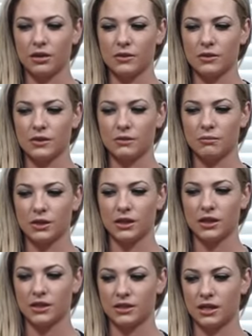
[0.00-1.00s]
using
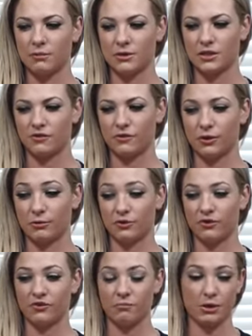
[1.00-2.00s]
BDSM as a form
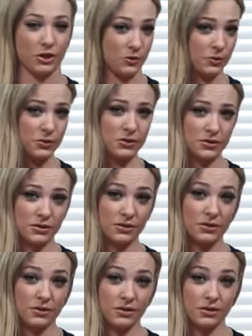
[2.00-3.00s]
of abuse.
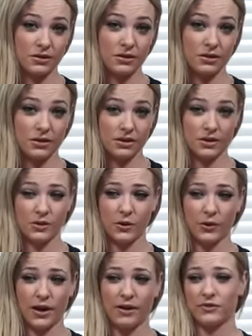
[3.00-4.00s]
And
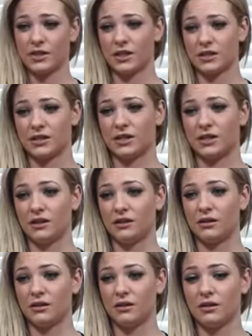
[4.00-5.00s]
so after that
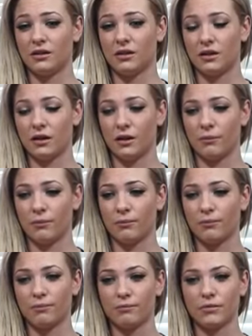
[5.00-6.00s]
scene,
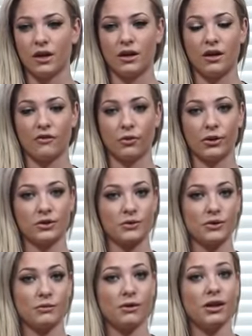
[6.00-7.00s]
I never worked
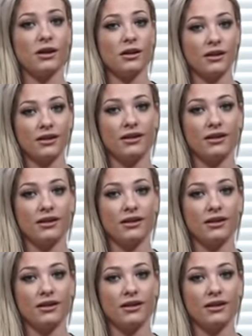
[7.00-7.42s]
with him again.